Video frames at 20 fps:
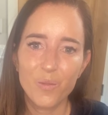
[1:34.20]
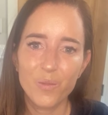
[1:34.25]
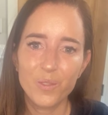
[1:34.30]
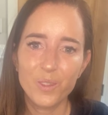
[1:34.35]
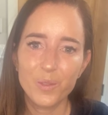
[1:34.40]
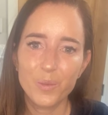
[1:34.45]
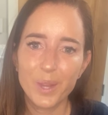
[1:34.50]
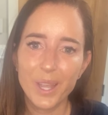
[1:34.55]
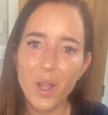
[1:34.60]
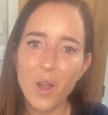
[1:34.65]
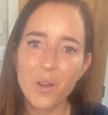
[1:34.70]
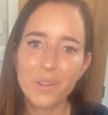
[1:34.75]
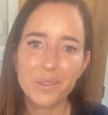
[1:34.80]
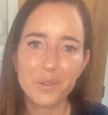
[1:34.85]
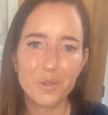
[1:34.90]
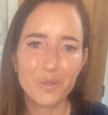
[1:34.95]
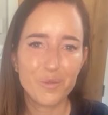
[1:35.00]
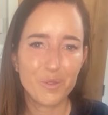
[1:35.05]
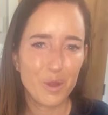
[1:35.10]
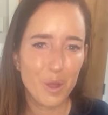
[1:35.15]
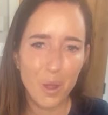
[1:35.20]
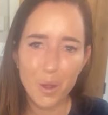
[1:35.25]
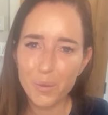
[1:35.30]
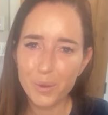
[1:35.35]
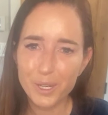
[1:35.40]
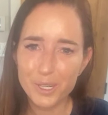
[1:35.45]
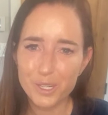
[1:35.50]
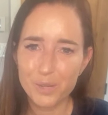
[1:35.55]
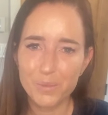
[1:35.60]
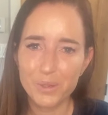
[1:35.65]
we all sort of know
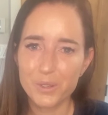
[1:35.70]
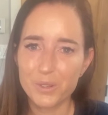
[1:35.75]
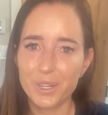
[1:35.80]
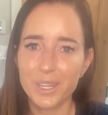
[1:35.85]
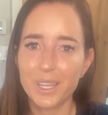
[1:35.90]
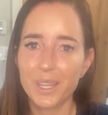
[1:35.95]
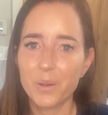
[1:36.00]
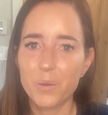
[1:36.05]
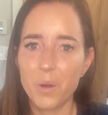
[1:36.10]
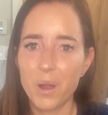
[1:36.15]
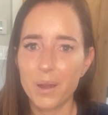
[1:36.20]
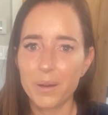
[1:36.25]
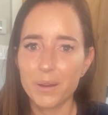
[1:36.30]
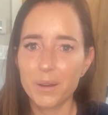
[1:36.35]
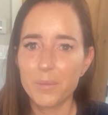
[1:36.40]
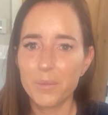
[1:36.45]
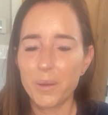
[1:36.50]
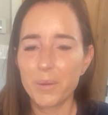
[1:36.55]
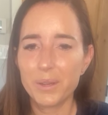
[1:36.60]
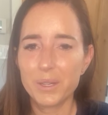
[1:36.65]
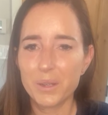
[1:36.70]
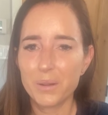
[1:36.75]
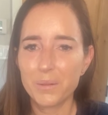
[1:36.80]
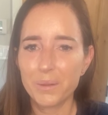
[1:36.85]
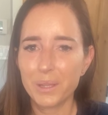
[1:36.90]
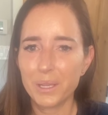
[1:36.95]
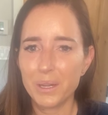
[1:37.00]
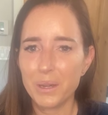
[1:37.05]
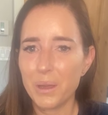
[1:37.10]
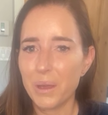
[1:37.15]
we should be drinking water, but we don't
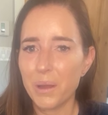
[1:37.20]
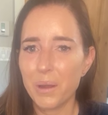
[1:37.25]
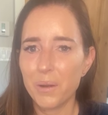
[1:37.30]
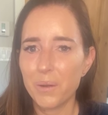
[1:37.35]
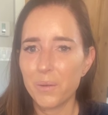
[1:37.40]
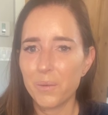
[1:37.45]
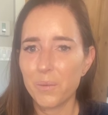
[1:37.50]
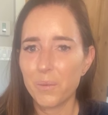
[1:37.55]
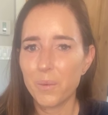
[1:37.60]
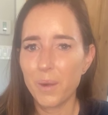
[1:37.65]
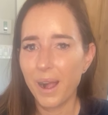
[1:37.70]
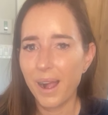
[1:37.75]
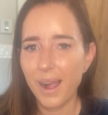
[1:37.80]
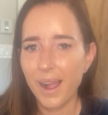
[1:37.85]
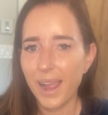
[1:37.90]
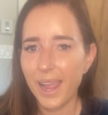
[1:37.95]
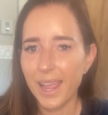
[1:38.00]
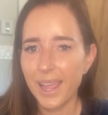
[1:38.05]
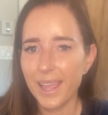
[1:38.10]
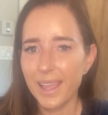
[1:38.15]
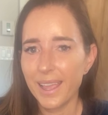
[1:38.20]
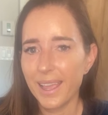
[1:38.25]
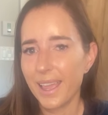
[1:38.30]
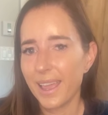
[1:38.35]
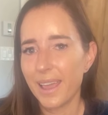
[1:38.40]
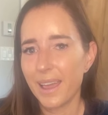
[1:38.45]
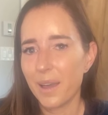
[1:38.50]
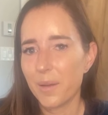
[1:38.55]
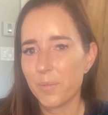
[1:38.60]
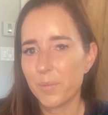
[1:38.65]
really know why,
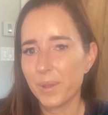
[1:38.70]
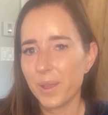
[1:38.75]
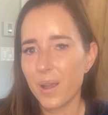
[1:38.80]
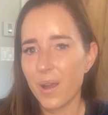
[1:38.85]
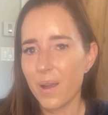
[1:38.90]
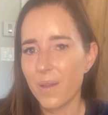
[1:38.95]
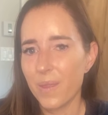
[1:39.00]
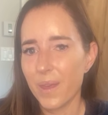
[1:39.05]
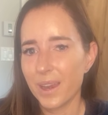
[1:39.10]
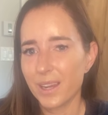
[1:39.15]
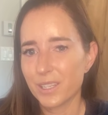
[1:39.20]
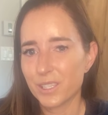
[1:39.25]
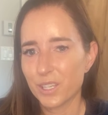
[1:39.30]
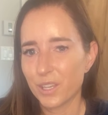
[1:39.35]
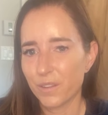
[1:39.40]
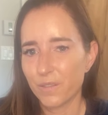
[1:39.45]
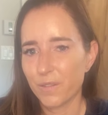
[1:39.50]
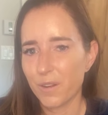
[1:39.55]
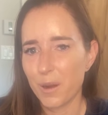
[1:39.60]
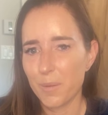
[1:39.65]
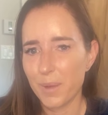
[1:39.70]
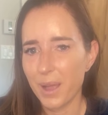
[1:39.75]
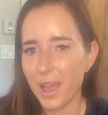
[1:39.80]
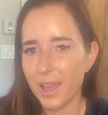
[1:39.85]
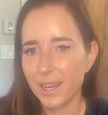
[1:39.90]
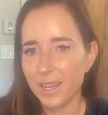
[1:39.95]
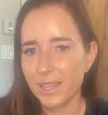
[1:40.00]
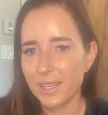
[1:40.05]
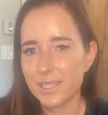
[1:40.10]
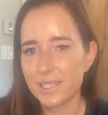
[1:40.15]
beyond that it's good for our
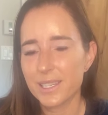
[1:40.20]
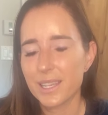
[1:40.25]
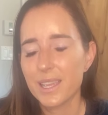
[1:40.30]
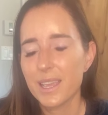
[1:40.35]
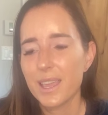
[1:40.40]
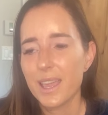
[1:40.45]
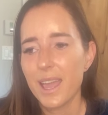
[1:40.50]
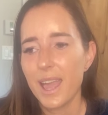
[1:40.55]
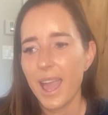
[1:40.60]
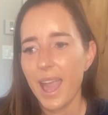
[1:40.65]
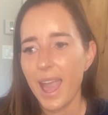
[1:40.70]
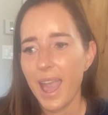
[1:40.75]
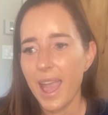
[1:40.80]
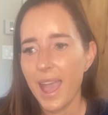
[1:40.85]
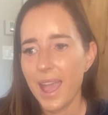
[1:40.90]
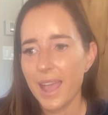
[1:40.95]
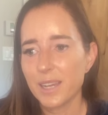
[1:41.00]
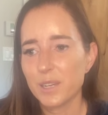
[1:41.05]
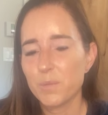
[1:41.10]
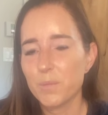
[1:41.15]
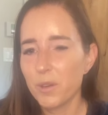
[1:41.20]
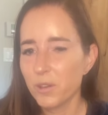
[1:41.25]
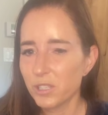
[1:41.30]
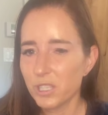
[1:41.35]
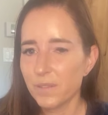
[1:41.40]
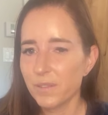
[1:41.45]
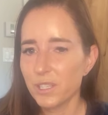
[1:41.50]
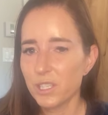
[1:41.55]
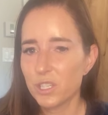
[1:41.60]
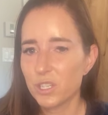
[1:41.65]
bodies. And
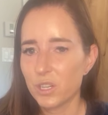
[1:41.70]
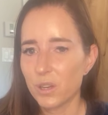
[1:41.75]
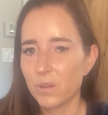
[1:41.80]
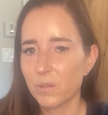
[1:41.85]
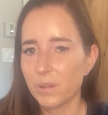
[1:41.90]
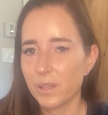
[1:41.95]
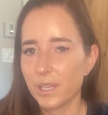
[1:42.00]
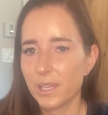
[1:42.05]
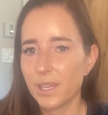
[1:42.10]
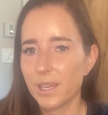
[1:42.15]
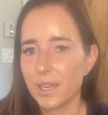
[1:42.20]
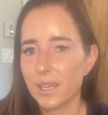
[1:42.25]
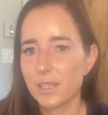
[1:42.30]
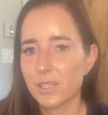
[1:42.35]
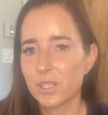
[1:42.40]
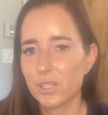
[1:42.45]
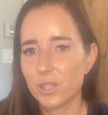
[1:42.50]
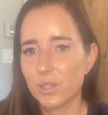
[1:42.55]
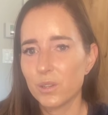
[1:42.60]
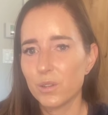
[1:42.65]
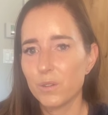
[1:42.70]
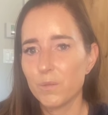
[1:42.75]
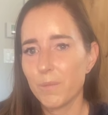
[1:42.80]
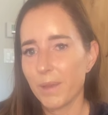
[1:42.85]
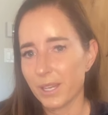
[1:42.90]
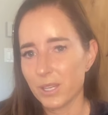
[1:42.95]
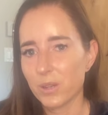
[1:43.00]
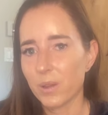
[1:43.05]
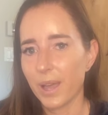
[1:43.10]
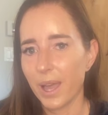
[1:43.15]
most of us don't link it to
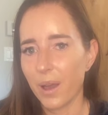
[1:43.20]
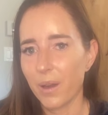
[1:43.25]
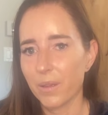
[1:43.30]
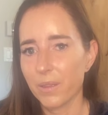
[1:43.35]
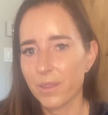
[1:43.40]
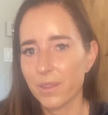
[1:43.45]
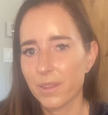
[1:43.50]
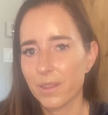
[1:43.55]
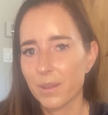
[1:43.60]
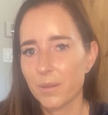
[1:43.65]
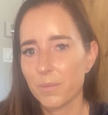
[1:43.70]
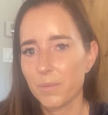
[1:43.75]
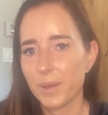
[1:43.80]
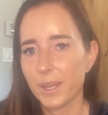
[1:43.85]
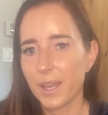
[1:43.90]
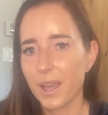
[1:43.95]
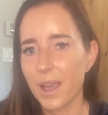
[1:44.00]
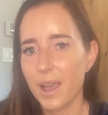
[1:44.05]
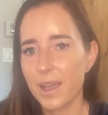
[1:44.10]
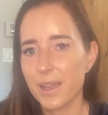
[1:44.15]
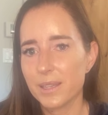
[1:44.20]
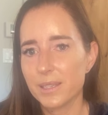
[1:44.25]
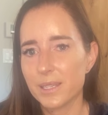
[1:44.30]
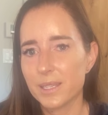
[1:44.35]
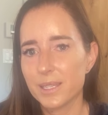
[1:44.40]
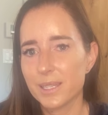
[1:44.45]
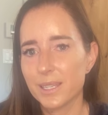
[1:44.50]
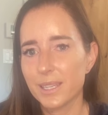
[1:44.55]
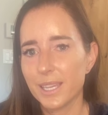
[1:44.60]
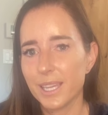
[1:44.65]
mental health
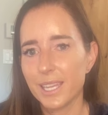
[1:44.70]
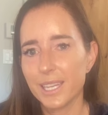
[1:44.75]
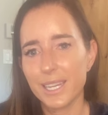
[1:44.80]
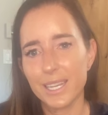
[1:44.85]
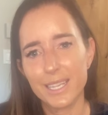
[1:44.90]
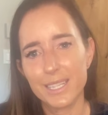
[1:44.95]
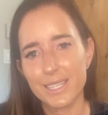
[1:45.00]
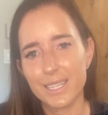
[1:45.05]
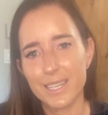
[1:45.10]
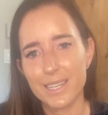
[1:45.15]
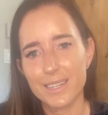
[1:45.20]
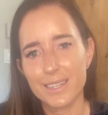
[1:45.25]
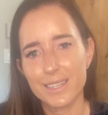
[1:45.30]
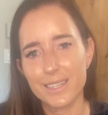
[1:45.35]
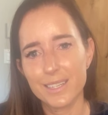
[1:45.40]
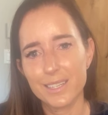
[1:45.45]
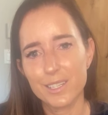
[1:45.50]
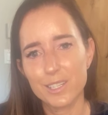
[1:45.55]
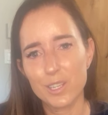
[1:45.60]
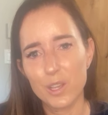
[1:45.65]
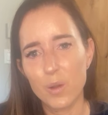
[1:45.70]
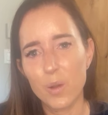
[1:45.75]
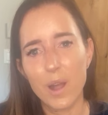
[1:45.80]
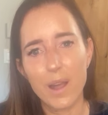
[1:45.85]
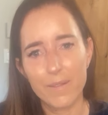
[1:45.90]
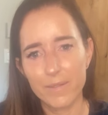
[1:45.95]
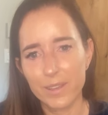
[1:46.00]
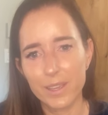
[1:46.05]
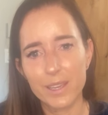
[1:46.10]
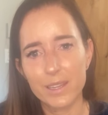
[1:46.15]
because it isn't so
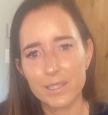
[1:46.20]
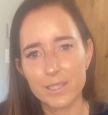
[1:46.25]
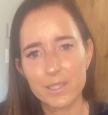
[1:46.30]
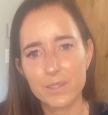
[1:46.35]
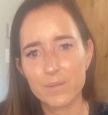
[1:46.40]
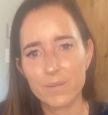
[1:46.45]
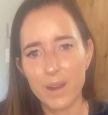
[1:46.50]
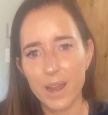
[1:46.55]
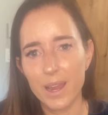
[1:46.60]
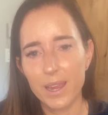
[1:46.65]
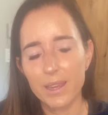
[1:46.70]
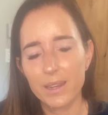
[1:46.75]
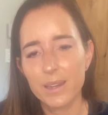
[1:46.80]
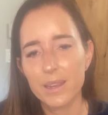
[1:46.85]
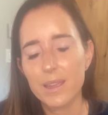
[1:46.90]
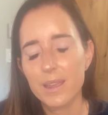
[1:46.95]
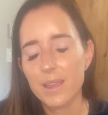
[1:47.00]
obvious, right?